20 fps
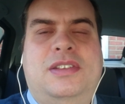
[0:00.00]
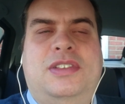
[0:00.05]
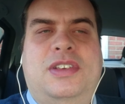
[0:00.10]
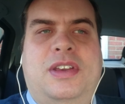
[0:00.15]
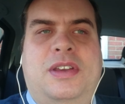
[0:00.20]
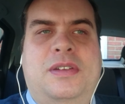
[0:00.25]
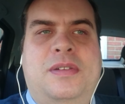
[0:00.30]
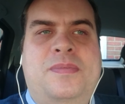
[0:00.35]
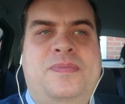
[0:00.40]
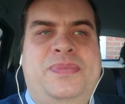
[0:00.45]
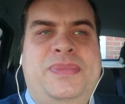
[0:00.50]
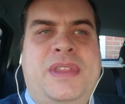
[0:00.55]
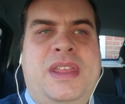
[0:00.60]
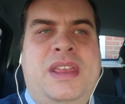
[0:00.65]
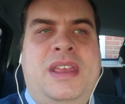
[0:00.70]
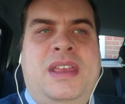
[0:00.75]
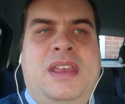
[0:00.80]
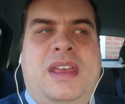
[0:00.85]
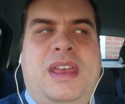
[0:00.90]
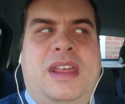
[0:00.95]
So,
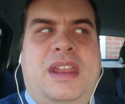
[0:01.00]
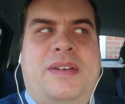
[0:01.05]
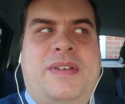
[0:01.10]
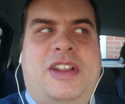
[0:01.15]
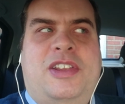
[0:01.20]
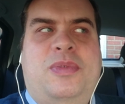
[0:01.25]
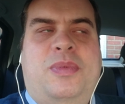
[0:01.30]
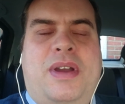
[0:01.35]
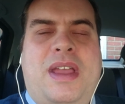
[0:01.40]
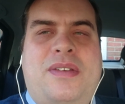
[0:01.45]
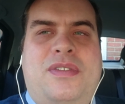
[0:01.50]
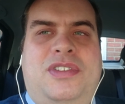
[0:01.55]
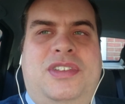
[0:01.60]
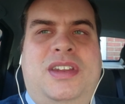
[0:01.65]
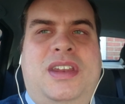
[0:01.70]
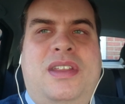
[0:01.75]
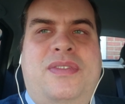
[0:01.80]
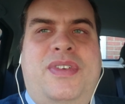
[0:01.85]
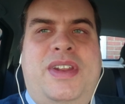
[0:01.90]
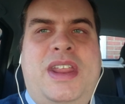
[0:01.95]
you know, that's why you haven't
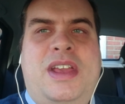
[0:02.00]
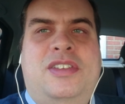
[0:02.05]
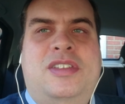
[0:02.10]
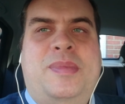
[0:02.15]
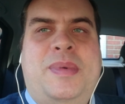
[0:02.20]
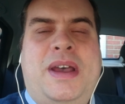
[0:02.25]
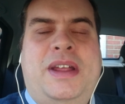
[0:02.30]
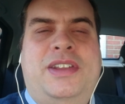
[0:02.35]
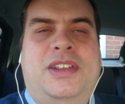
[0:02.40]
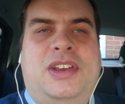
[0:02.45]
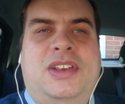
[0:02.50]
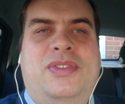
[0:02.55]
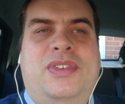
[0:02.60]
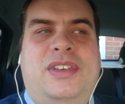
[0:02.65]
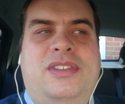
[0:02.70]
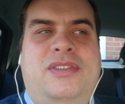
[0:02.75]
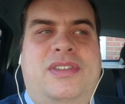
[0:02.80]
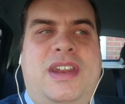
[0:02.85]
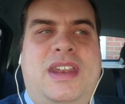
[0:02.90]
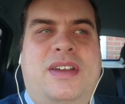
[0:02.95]
seen any videos about it, because
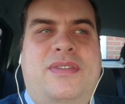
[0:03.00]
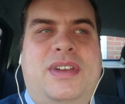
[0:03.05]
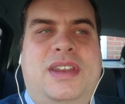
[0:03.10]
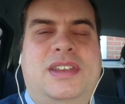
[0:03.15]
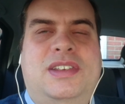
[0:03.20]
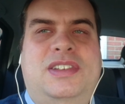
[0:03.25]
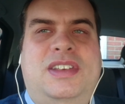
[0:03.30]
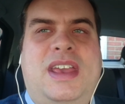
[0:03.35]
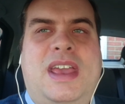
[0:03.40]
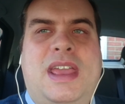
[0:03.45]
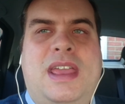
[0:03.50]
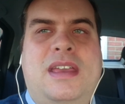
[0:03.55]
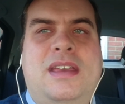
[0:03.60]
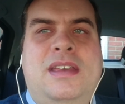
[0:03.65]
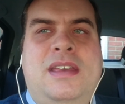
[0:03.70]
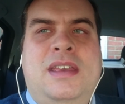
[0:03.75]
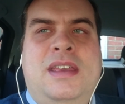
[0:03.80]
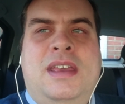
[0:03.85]
there's really nothing to say.